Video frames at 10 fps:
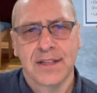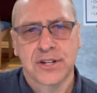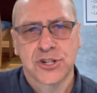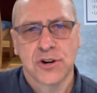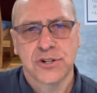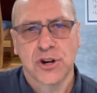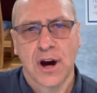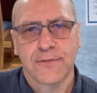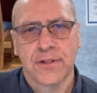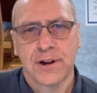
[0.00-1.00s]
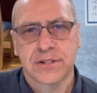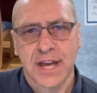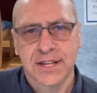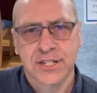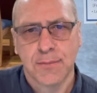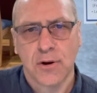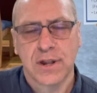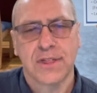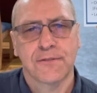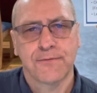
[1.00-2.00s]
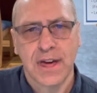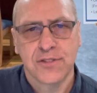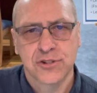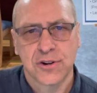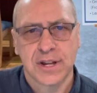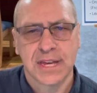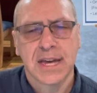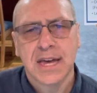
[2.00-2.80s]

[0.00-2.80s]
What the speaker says: the church offer their testimony, their faith journey,